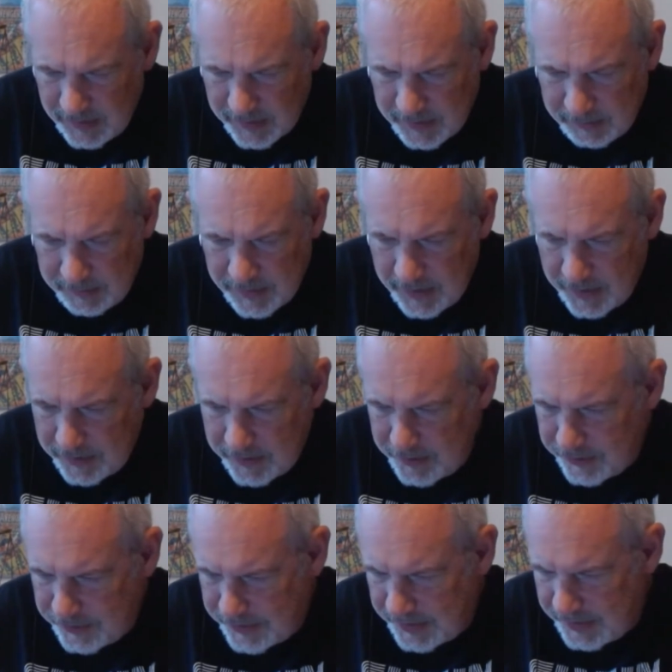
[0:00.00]
Like, I'm not
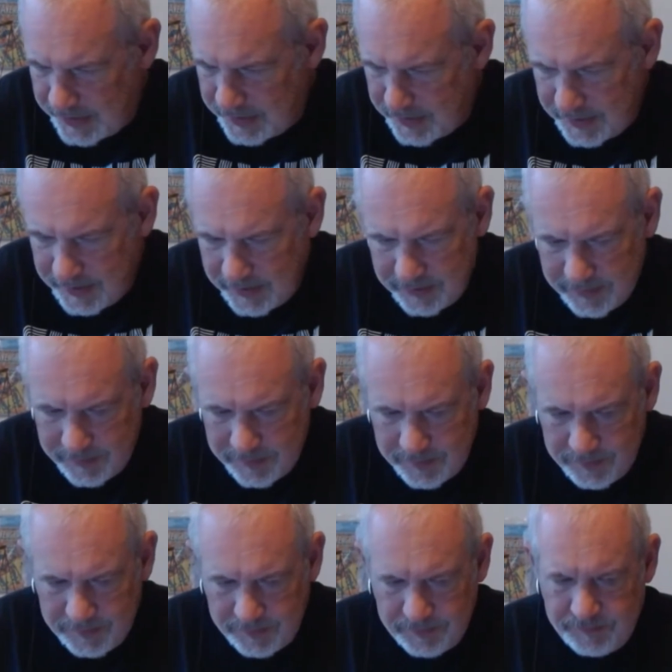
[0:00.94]
understanding
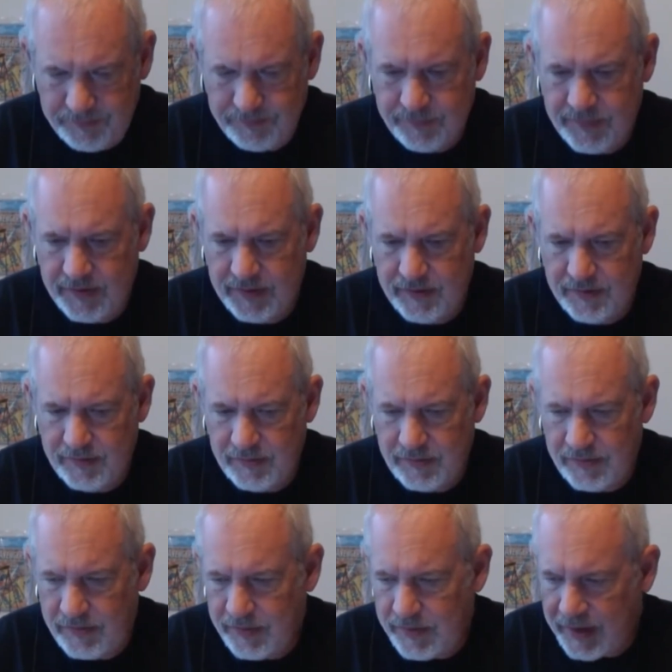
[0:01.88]

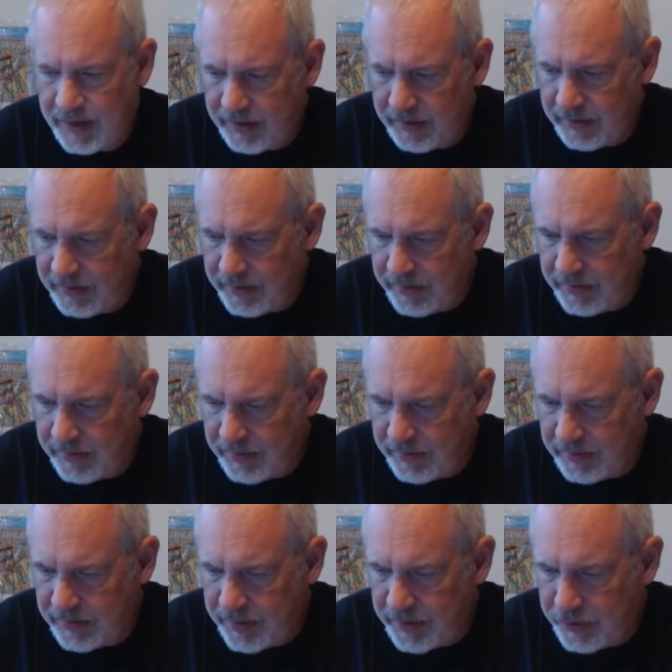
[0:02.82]
that,
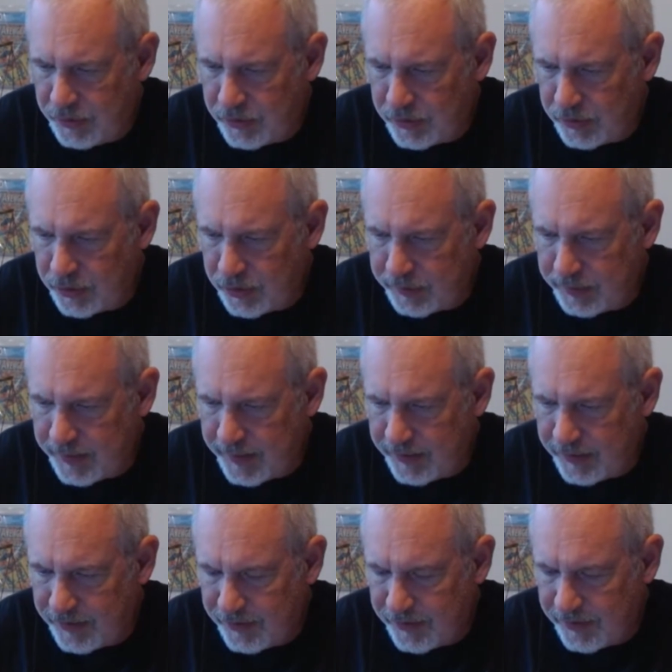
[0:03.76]
that you can look
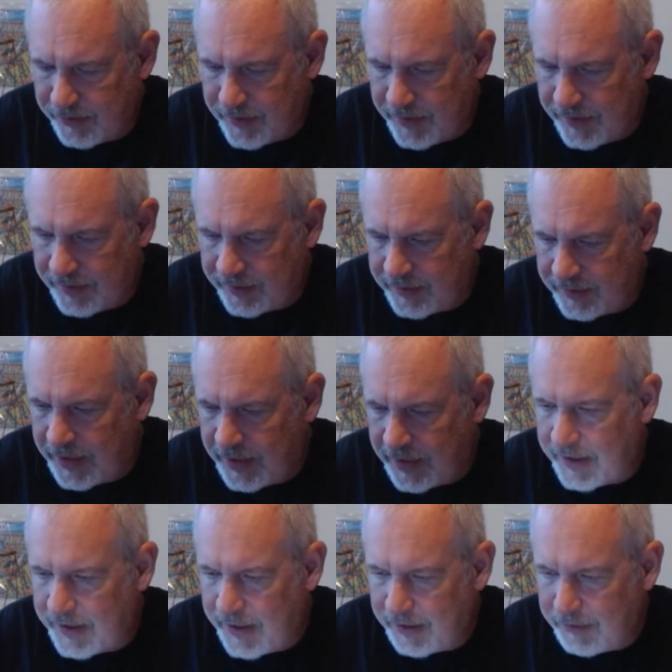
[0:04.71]
past certain things. And I,
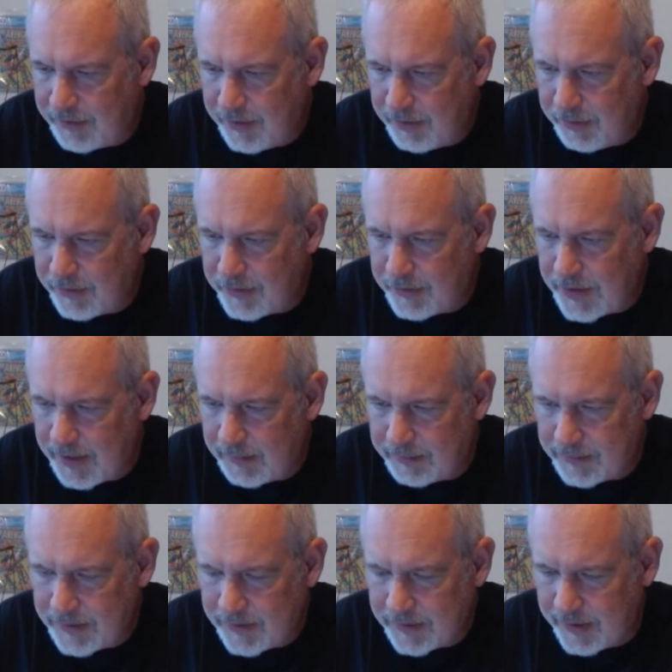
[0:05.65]
and I really was
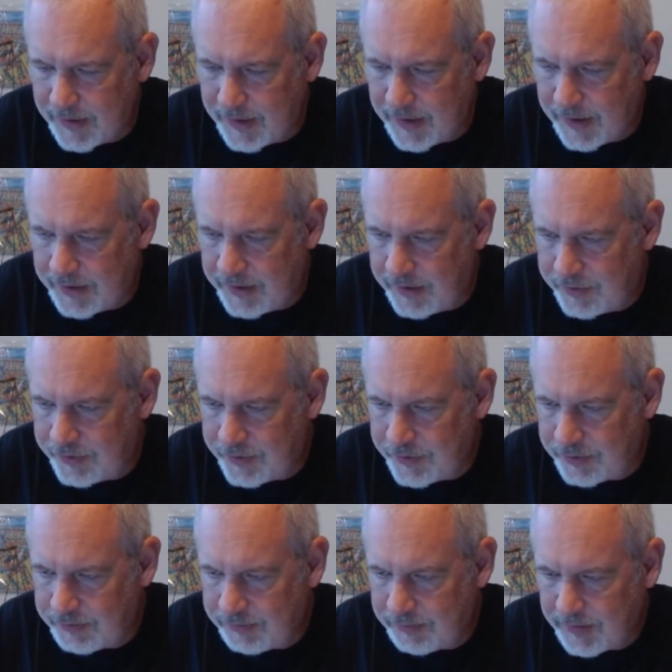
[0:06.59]
not particularly kind to the
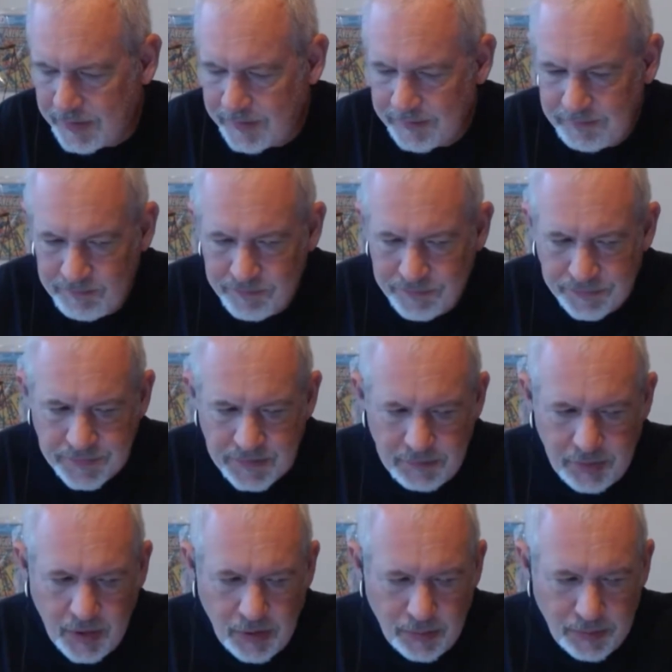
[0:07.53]
film,
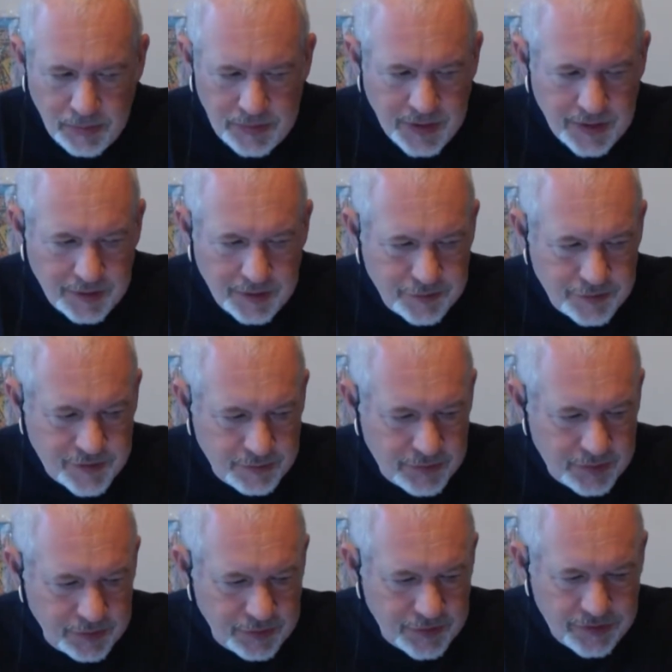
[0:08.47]
probably not for some
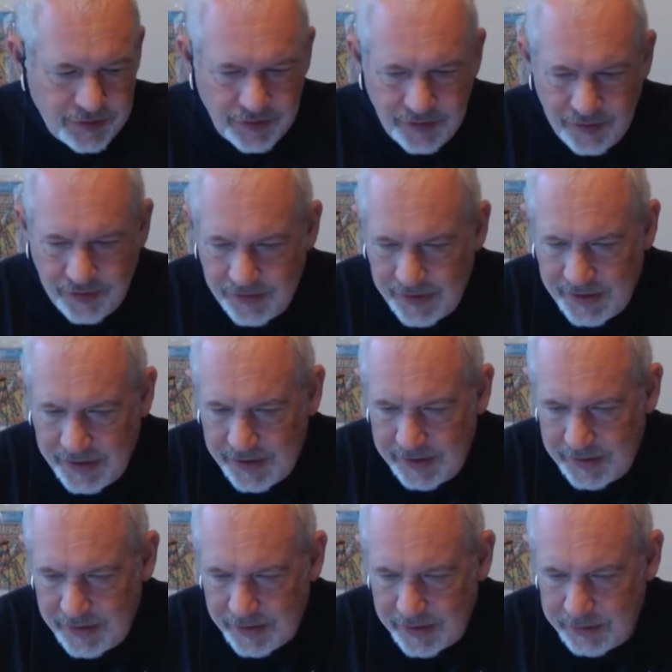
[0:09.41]
of the reasons
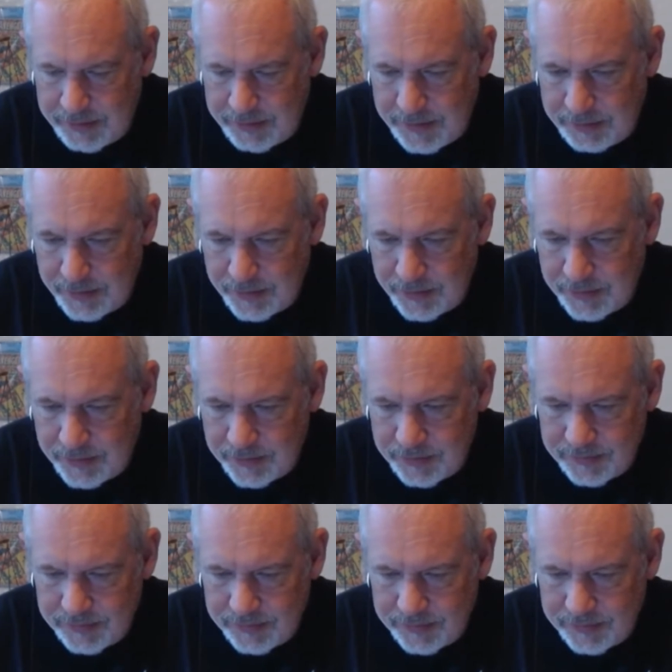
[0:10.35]
that other people